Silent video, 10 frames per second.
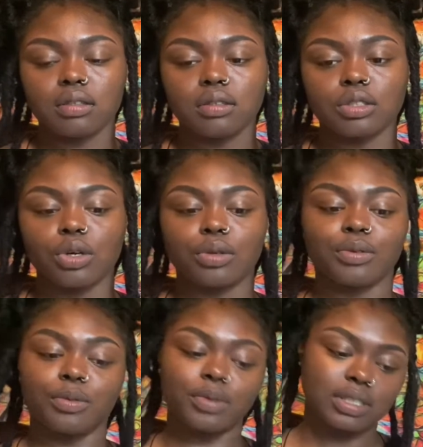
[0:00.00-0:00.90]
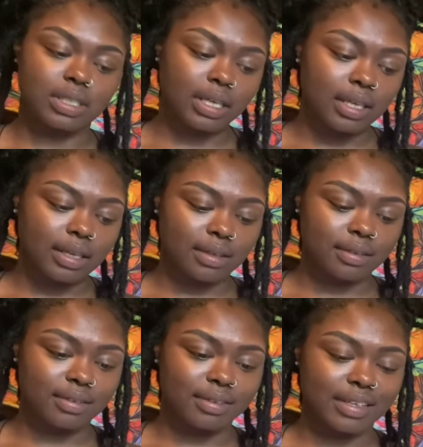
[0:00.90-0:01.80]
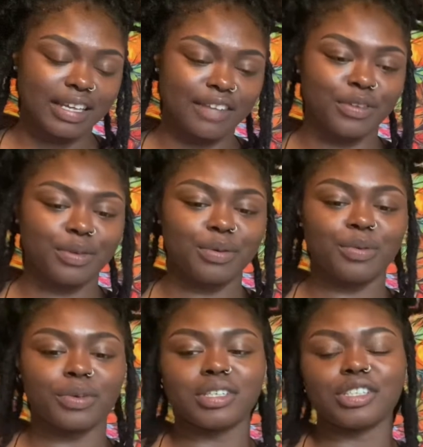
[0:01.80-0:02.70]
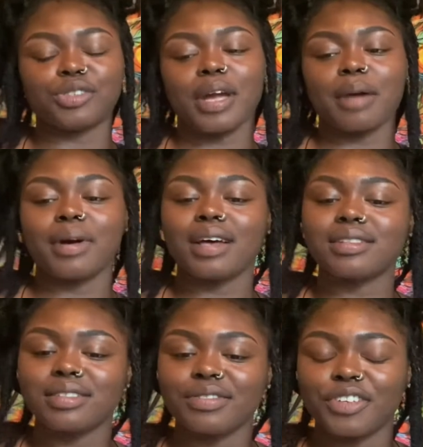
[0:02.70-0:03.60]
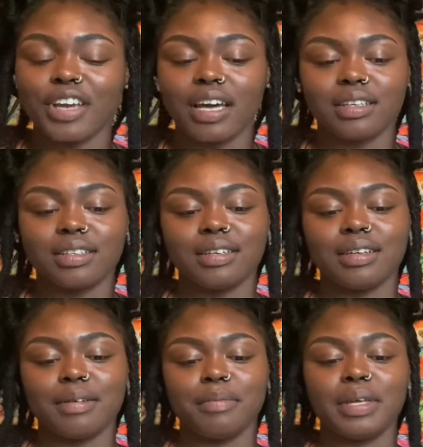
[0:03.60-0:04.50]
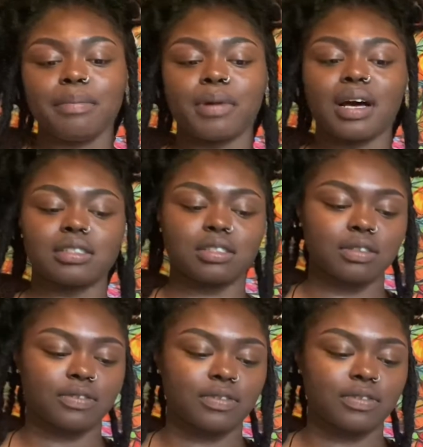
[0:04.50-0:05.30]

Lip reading: So once again, if you want to attract positive, you gotta be positive.